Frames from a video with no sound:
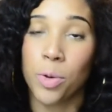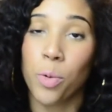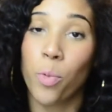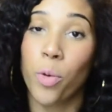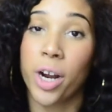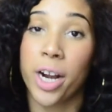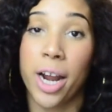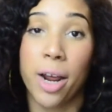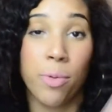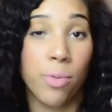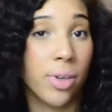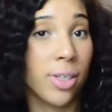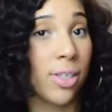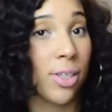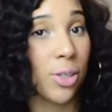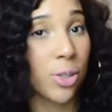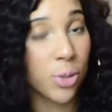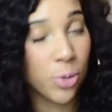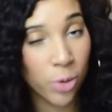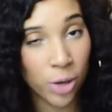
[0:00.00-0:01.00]
when I went
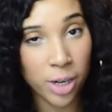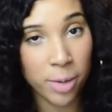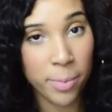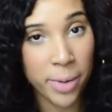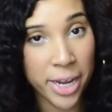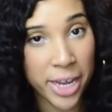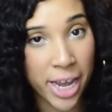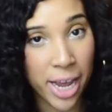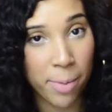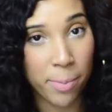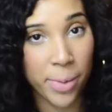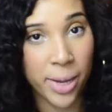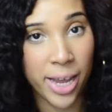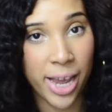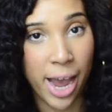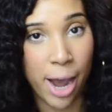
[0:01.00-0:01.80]
to school in Miami,